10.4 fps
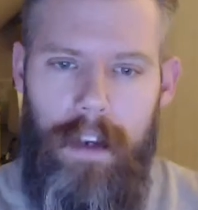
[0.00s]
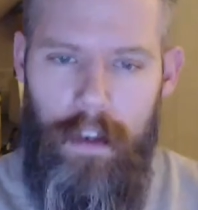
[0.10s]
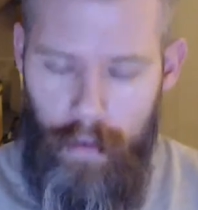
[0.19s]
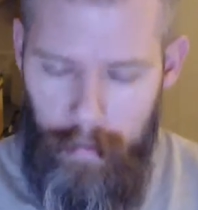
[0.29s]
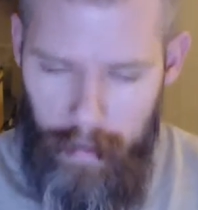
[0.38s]
thank
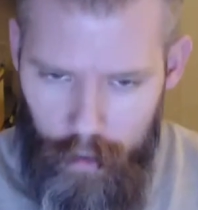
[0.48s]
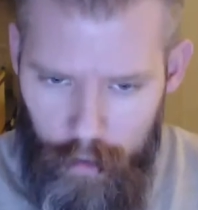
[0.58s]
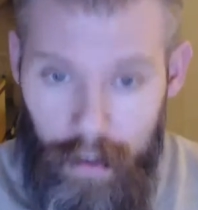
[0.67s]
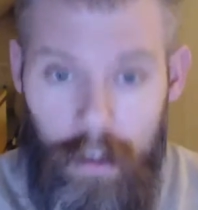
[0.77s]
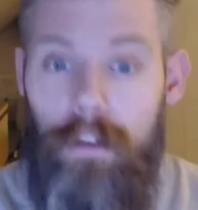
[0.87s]
you very
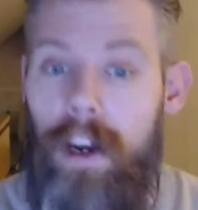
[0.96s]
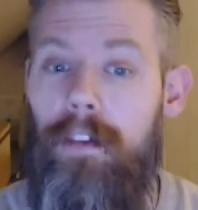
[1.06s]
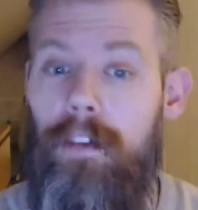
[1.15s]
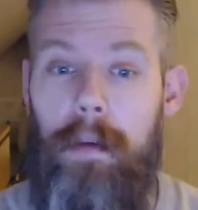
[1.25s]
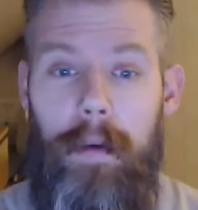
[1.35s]
much. Thank you for
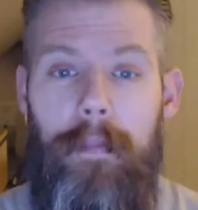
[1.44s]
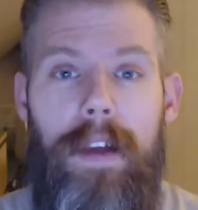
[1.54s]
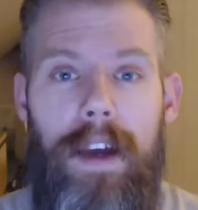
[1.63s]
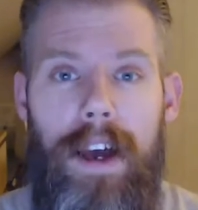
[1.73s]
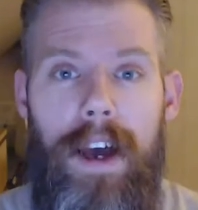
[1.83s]
having me.
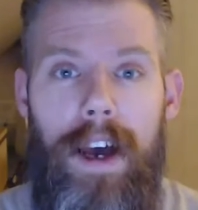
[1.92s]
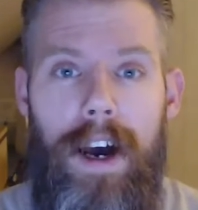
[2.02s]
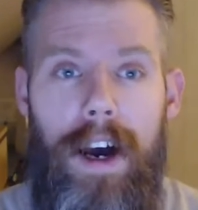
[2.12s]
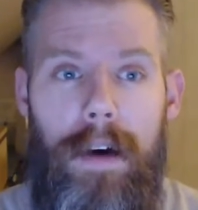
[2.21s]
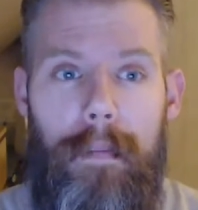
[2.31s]

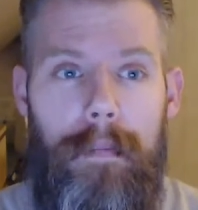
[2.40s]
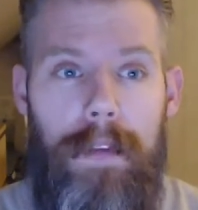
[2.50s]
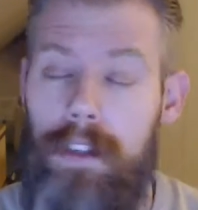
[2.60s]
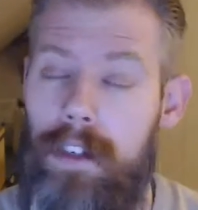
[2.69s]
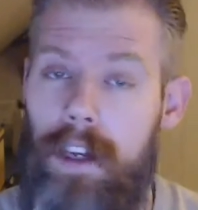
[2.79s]

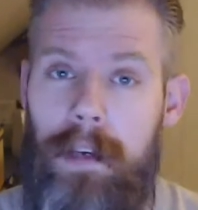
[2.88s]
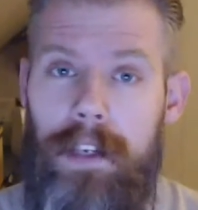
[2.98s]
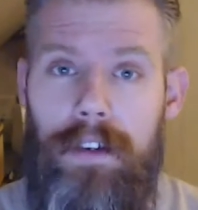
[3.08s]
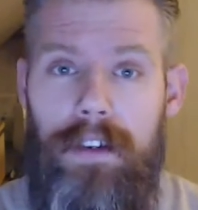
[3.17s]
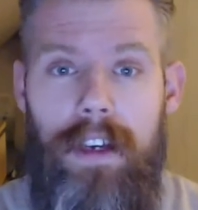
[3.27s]
This is going to be
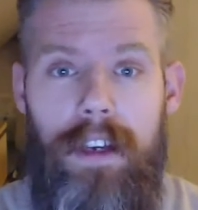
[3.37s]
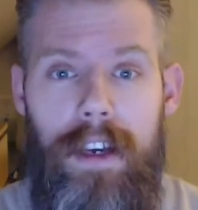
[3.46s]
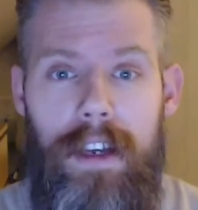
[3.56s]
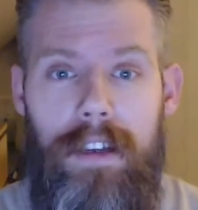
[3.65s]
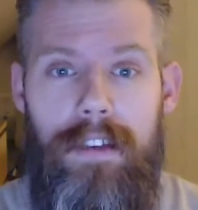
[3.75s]
interesting.
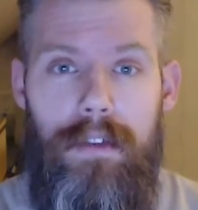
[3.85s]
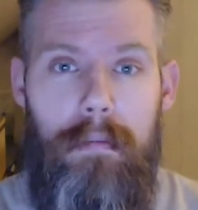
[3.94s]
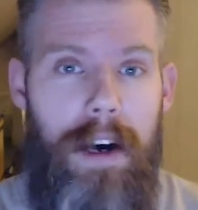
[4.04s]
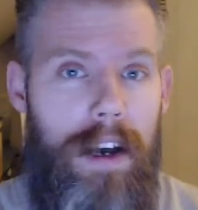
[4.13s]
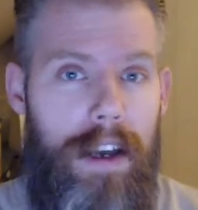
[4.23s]
It's
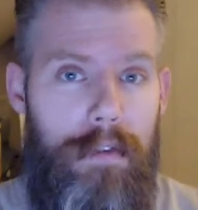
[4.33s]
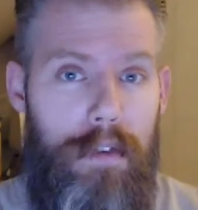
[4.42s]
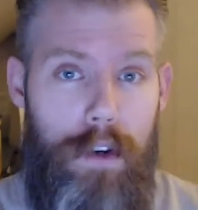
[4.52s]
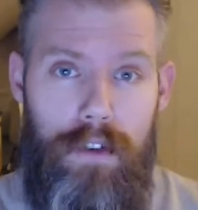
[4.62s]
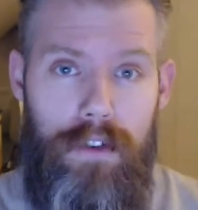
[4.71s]
my
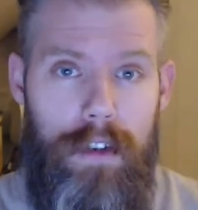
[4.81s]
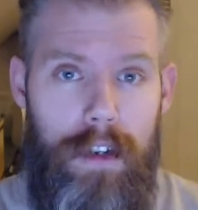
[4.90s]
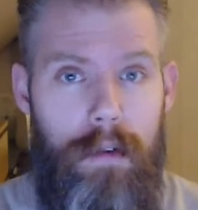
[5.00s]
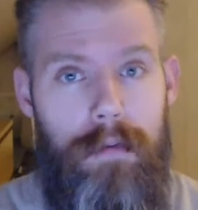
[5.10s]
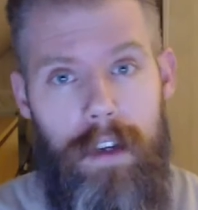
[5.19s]
first
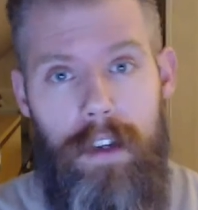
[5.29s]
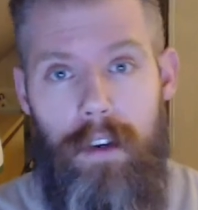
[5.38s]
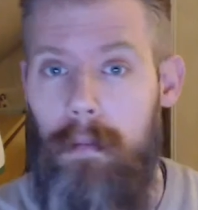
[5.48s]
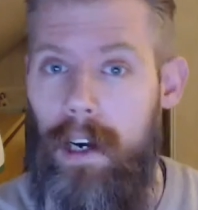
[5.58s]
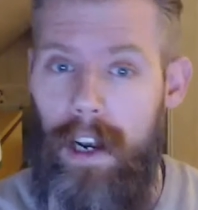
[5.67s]
and hopefully
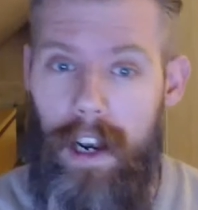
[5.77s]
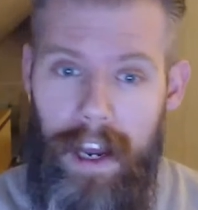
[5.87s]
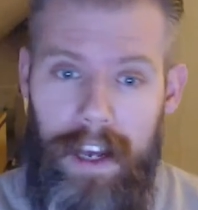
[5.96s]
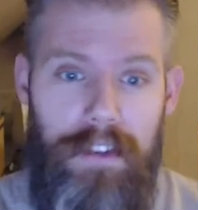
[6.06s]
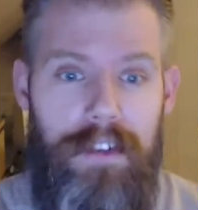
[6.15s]
not my
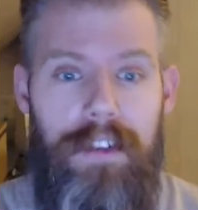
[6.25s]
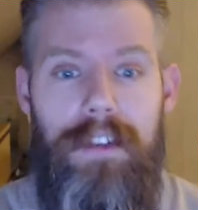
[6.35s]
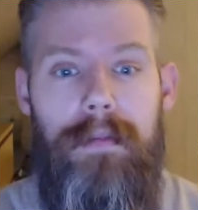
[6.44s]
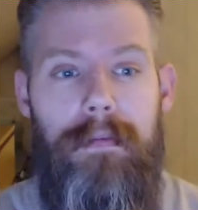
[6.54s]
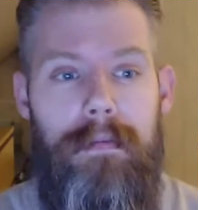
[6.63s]

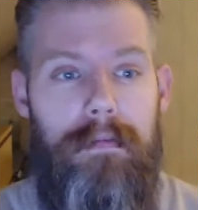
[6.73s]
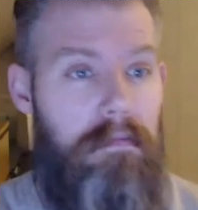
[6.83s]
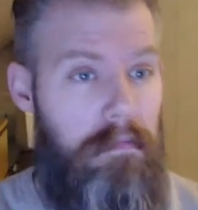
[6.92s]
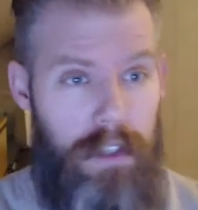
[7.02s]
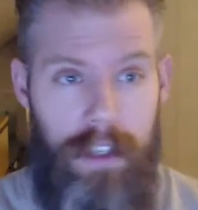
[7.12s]
last
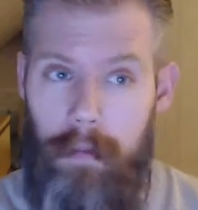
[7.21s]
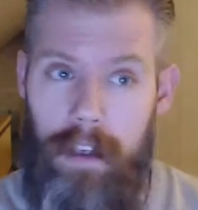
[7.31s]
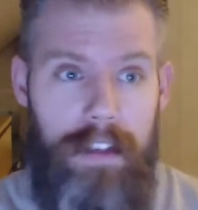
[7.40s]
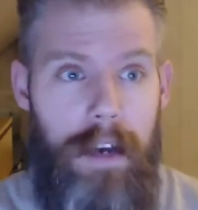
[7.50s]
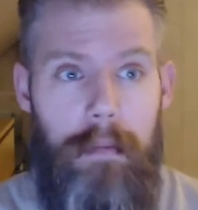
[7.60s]

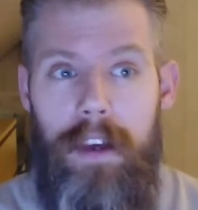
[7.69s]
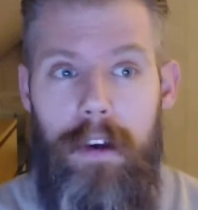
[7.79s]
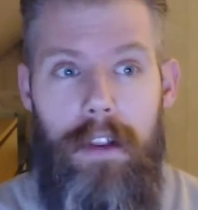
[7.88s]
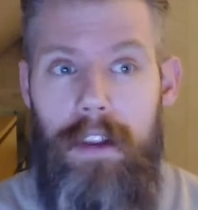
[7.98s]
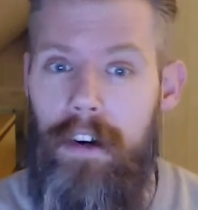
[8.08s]
something
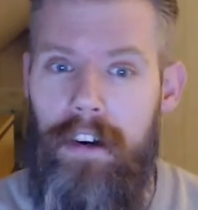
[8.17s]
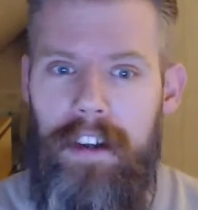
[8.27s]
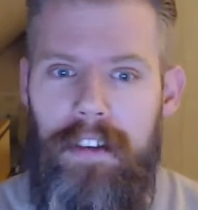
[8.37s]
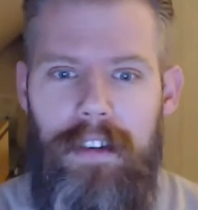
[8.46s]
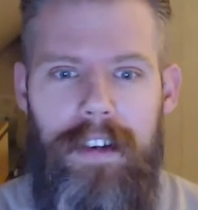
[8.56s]
on the internet,